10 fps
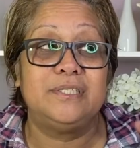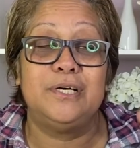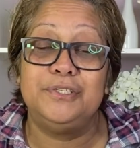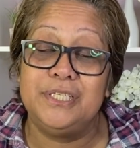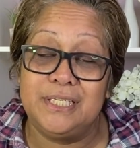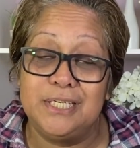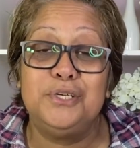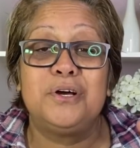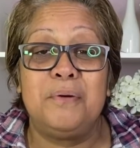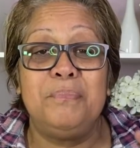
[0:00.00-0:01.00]
So she said
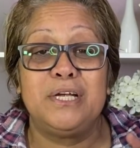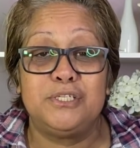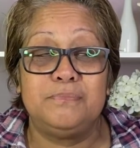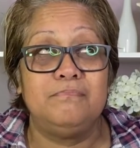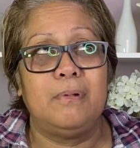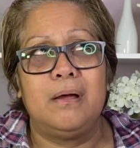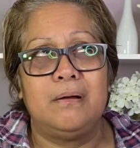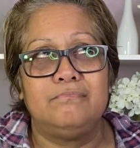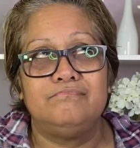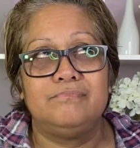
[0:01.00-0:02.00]
she'll come back
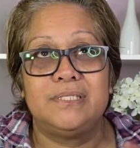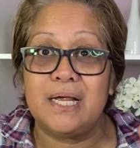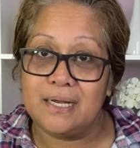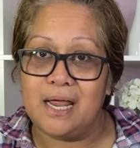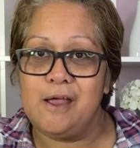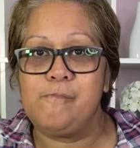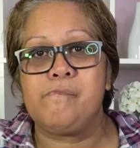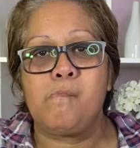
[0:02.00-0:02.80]
Sunday,